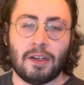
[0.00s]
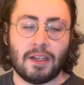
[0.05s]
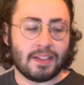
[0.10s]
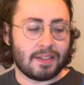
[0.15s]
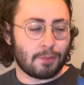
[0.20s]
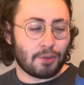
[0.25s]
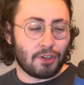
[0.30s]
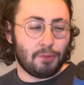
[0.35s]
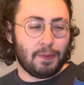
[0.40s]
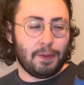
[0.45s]
is I'm
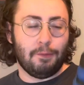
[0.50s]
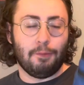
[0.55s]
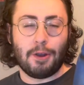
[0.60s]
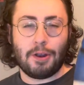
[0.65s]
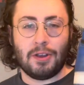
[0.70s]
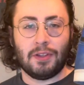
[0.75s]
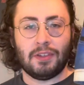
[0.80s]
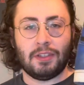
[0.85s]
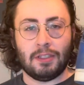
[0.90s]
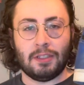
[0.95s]
going to be
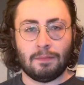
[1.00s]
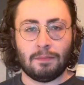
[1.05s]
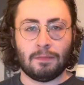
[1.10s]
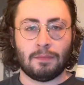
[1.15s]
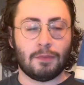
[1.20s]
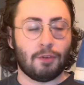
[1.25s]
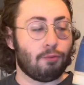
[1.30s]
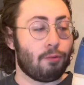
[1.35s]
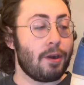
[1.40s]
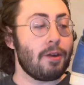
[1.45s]
wearing
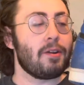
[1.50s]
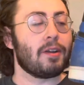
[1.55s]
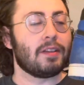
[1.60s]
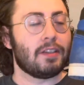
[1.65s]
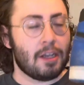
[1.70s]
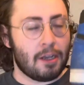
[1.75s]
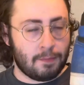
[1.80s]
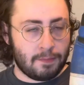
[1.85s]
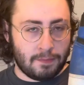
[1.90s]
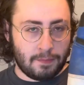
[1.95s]

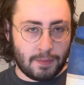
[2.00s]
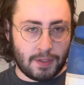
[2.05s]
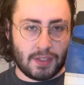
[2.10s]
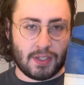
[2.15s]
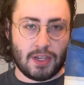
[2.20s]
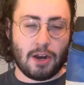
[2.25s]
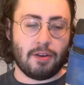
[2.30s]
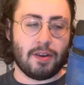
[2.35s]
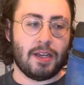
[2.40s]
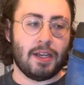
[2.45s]
them
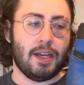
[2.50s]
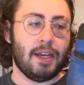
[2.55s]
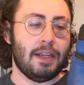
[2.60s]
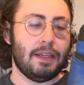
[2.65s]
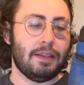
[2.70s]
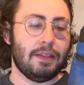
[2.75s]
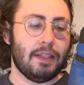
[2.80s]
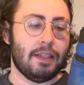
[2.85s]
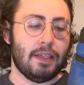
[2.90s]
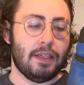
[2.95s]

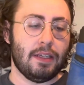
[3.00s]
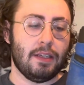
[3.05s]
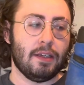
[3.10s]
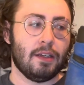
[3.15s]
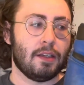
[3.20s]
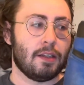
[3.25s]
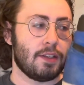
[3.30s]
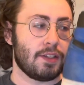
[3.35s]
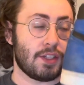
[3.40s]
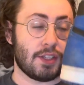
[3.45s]
in the
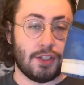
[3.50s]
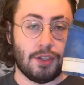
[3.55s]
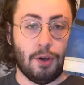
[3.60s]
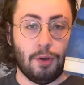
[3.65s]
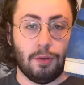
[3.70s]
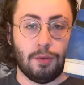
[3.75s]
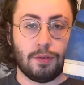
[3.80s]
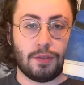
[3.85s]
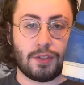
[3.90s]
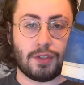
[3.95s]
snow,
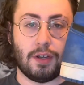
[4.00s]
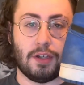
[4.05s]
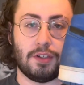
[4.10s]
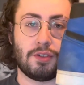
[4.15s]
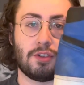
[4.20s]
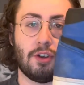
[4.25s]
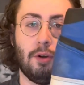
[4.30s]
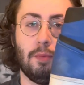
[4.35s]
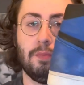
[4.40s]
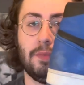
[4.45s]
so I just hope